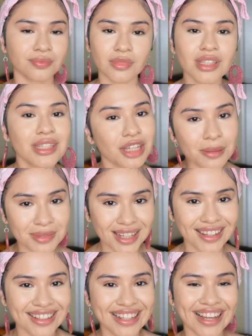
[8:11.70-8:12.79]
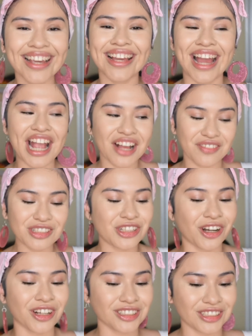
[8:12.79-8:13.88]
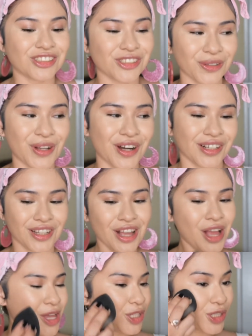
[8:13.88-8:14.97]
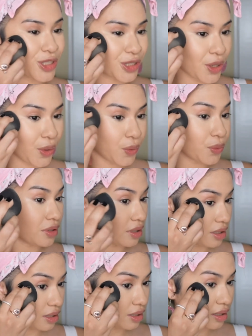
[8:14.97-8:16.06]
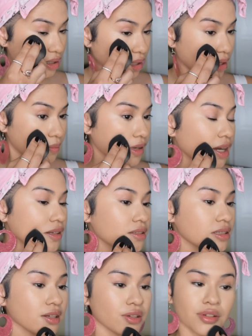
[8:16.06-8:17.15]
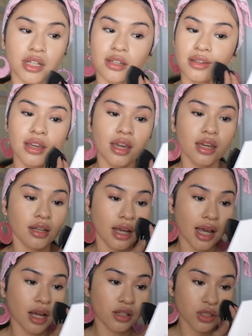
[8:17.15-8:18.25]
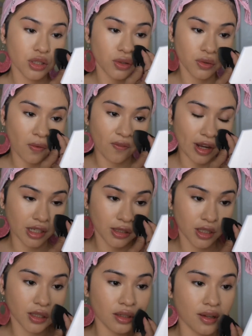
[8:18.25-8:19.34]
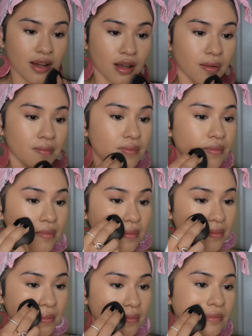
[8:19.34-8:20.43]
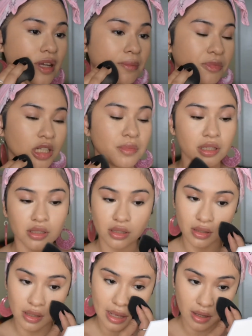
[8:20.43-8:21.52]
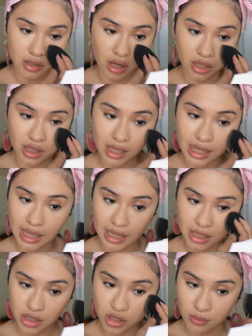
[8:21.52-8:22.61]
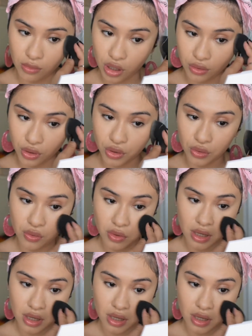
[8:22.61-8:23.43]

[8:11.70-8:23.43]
you see what I'm saying? Like I haven't talked in so long. So I'm kind of stuttering. And I also finally, I'm gonna be talking to clients tomorrow,